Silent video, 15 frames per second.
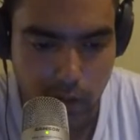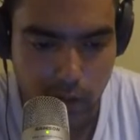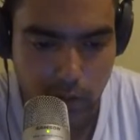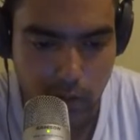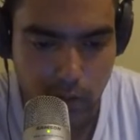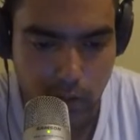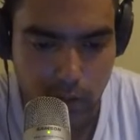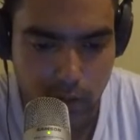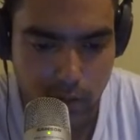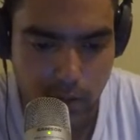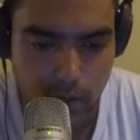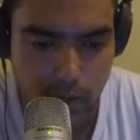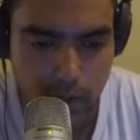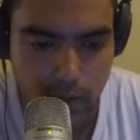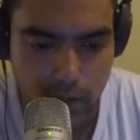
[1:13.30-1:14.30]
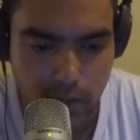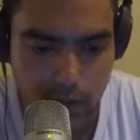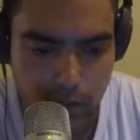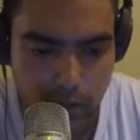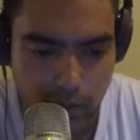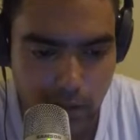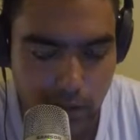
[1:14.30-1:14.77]
Round one. All
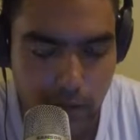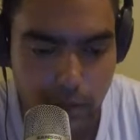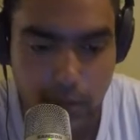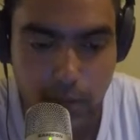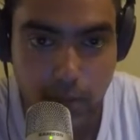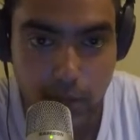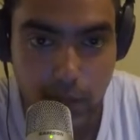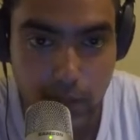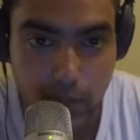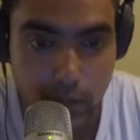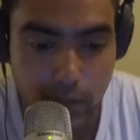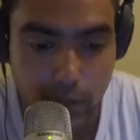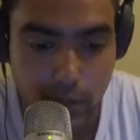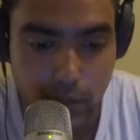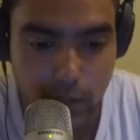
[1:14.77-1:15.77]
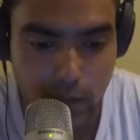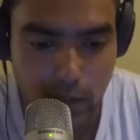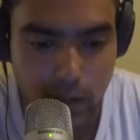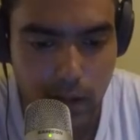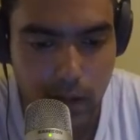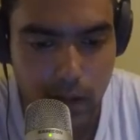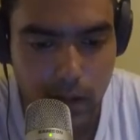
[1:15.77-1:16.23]
right. Oh, cool. I got a
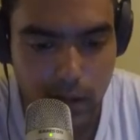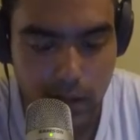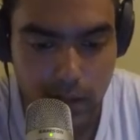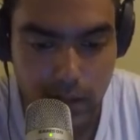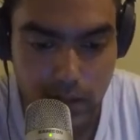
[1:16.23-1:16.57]
good car.